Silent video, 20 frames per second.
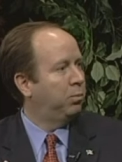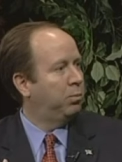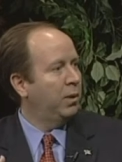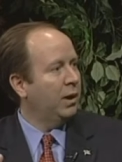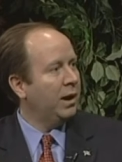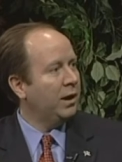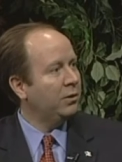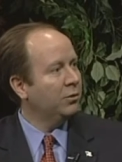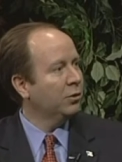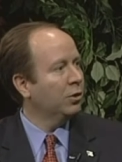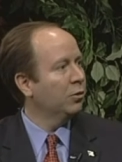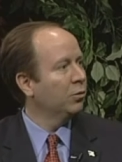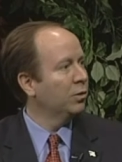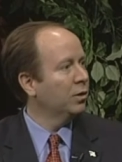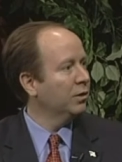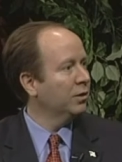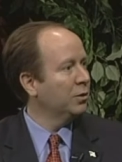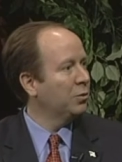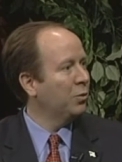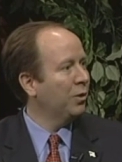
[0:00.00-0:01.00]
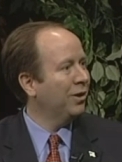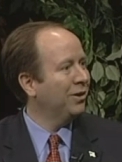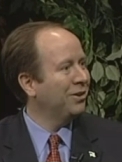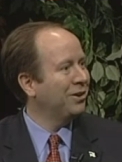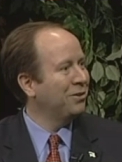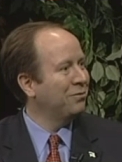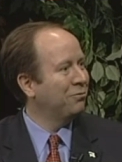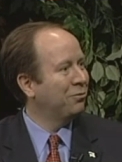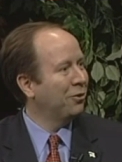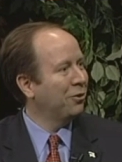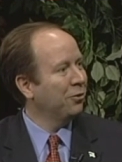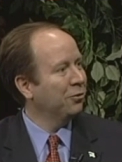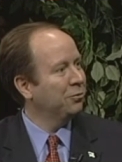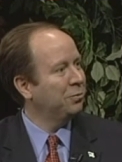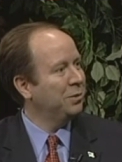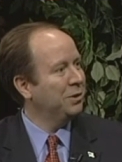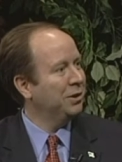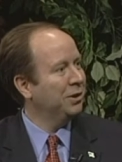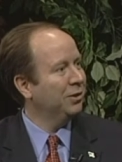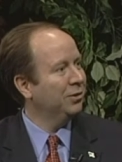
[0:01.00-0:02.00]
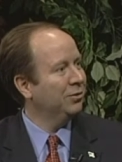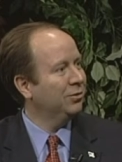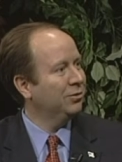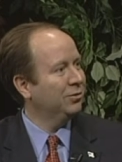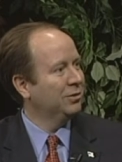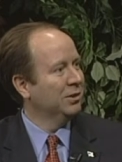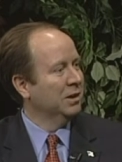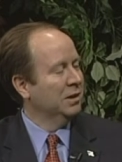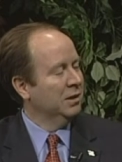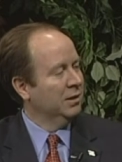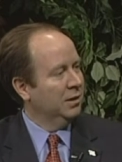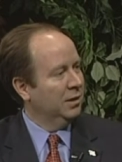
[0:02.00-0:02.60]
but I don't know really where he falls because,